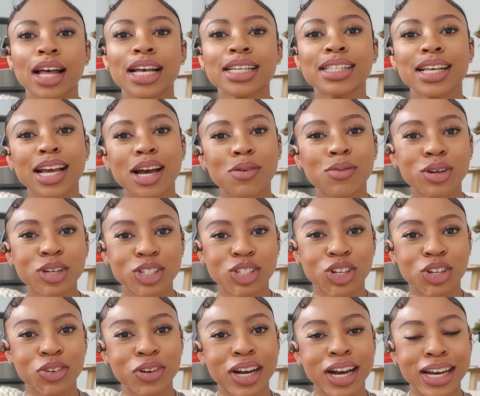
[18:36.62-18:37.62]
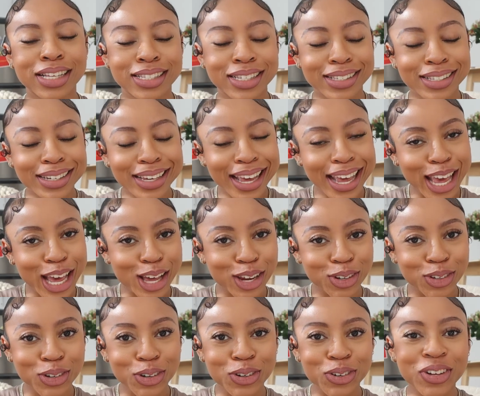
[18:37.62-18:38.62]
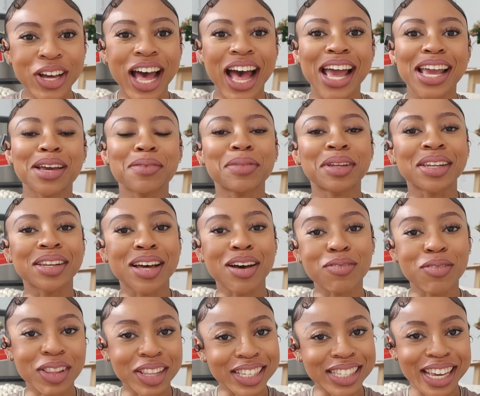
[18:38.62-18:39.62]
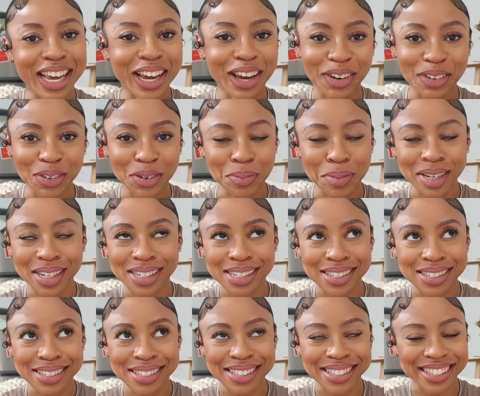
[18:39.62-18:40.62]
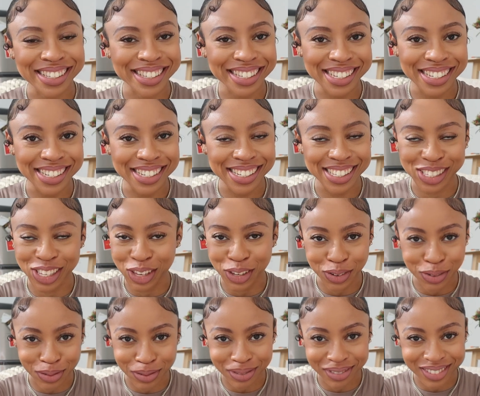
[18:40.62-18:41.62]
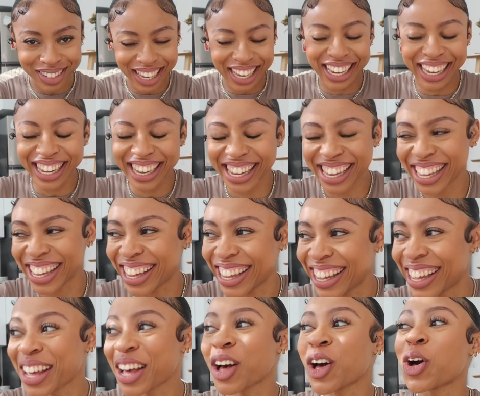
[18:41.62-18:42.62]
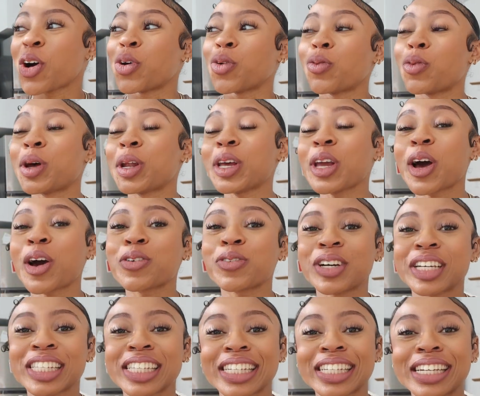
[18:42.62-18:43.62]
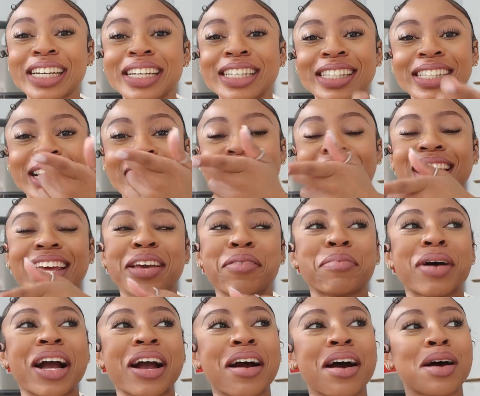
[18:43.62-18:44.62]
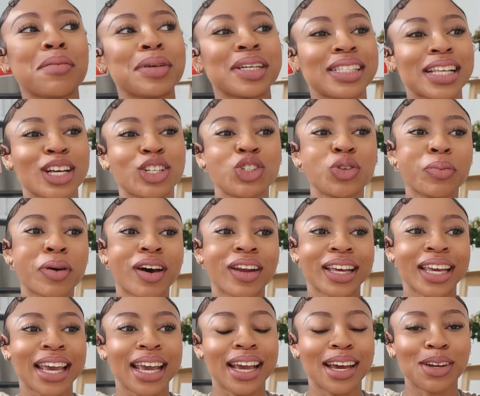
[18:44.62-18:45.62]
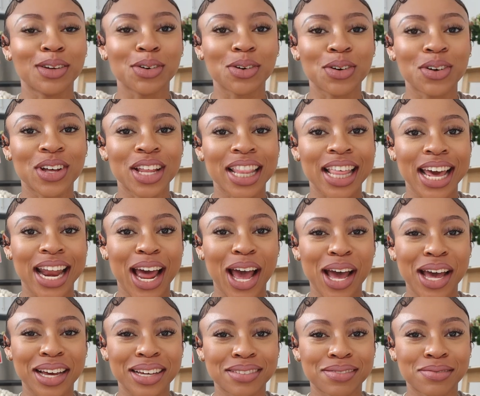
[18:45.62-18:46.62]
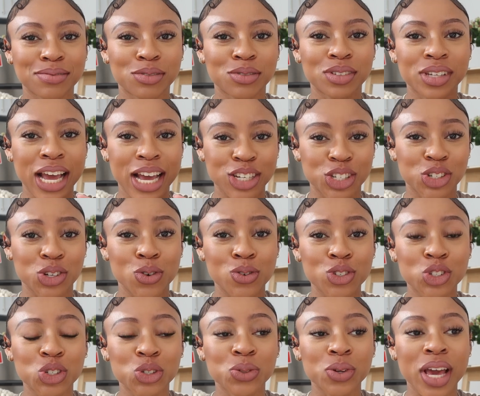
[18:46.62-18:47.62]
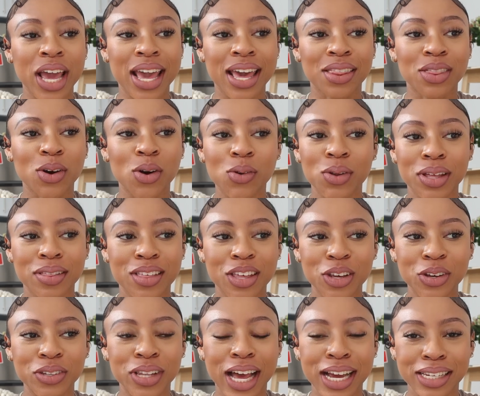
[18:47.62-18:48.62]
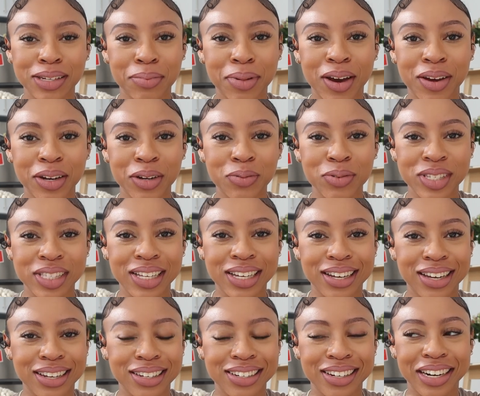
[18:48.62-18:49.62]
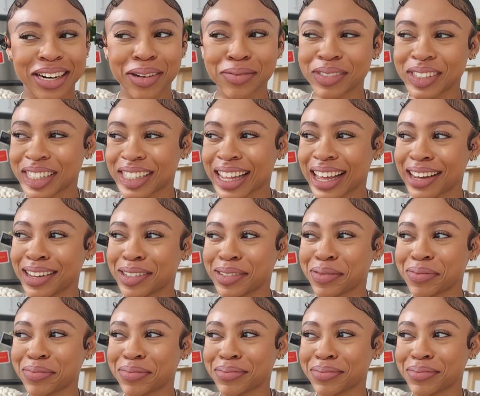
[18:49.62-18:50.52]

last thing I want to show you guys is a candle. I am in love with this candle because it's cute. One of y'all recently said in my comments that you bought a candle that I had showed you, and the only thing you liked about it was the color. And I'm just like,